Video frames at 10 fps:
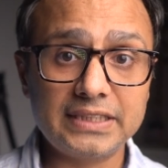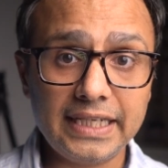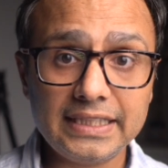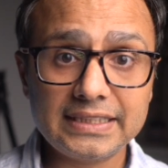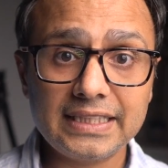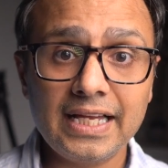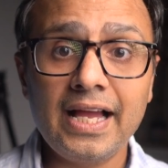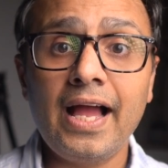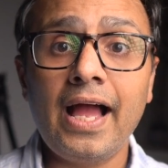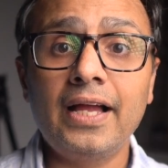six,
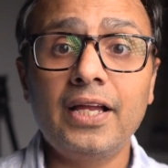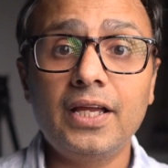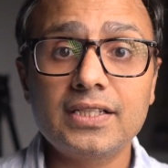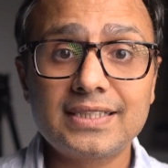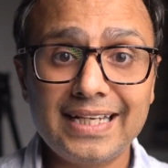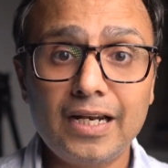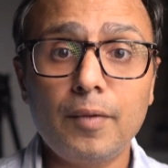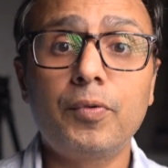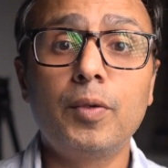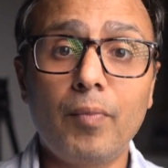set
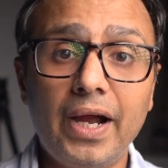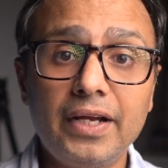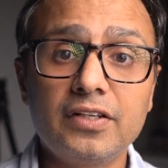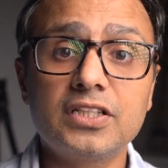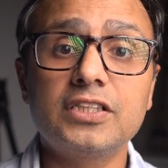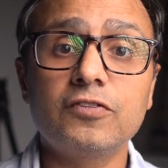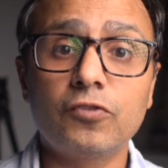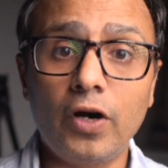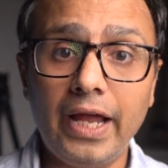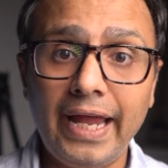up reminders
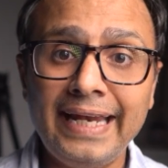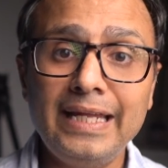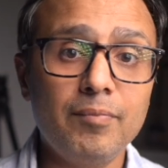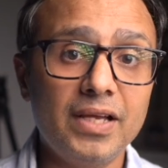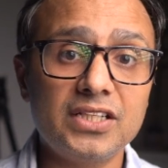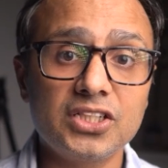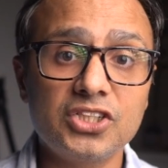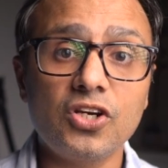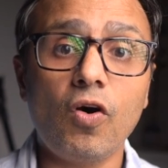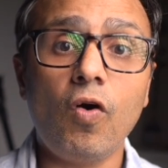for any
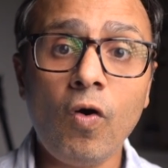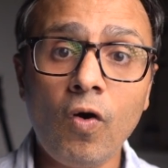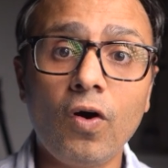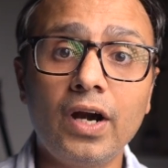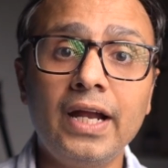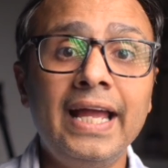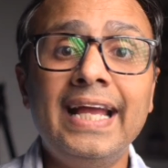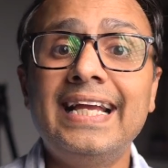message or